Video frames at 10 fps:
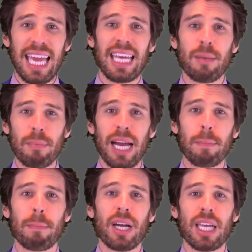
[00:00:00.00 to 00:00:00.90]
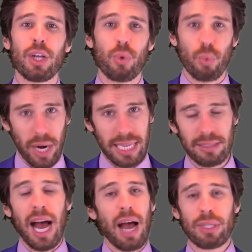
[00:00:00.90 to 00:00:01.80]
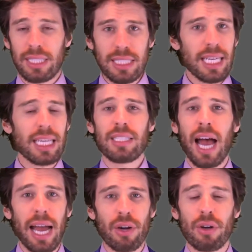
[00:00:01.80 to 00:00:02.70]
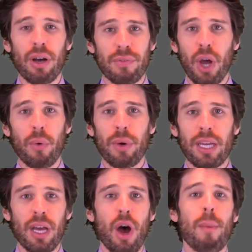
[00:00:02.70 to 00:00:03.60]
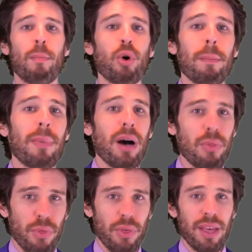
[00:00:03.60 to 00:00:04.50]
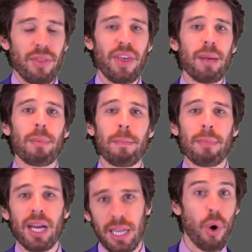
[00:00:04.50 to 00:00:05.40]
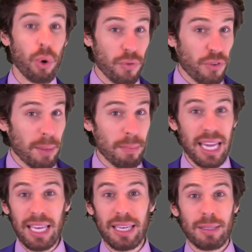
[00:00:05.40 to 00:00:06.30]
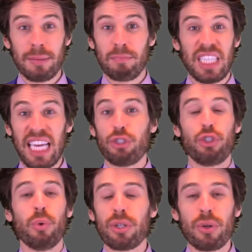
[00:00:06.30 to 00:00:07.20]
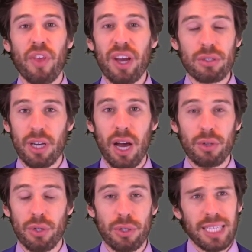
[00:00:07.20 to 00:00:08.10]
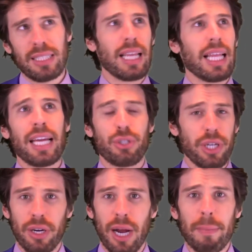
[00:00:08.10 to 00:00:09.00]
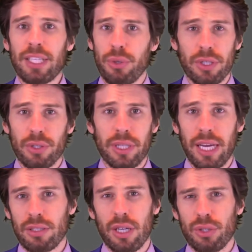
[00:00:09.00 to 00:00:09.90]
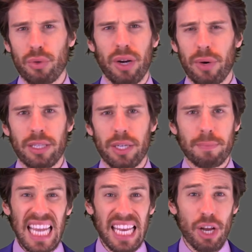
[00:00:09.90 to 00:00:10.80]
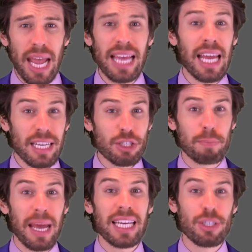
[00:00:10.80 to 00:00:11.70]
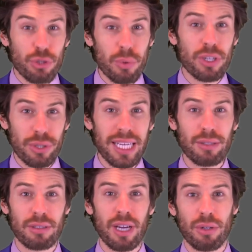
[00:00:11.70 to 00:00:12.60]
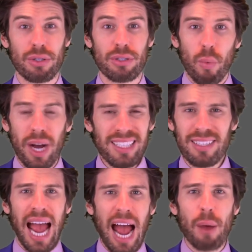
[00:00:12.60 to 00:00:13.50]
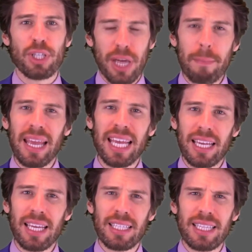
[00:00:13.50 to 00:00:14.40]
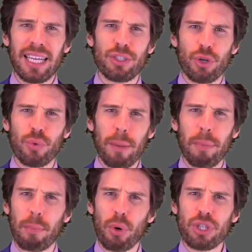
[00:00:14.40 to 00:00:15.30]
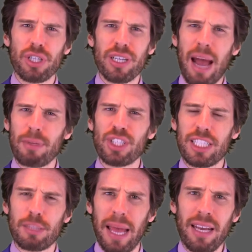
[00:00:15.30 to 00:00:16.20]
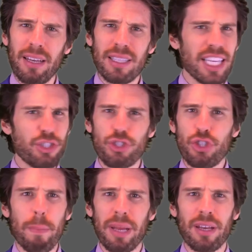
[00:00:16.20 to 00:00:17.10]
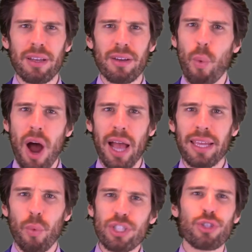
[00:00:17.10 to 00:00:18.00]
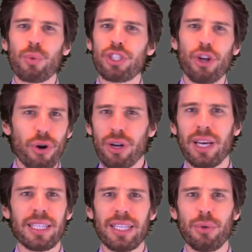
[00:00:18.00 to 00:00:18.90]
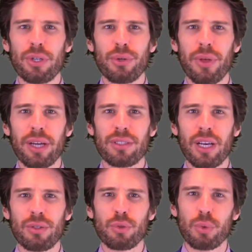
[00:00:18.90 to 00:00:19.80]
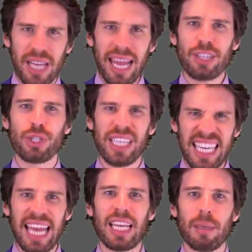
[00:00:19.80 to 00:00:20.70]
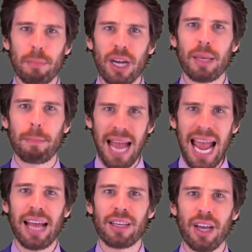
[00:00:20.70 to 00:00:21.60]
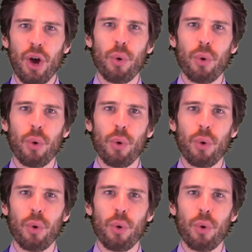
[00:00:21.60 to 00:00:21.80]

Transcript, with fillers: getting my money right. I was sick and tired of going more month than my money. Or if I made, say, two hundred thousand dollars, say last year, I made two hundred thousand dollars right around there, and, and then spending two hundred thousand dollars. What? How much I make is in direct proportion to how much I spend? That's stupid. Why? What's the return on that two hundred thousand dollars? Was I actually getting money back?